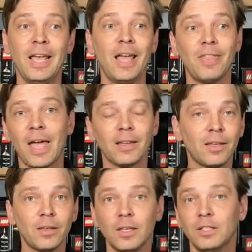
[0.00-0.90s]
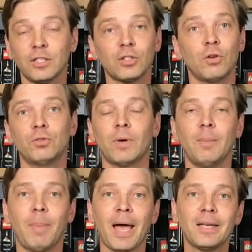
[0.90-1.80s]
and that it just goes
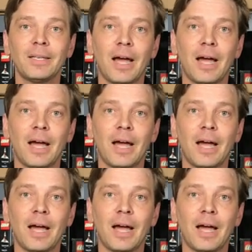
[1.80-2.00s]
right back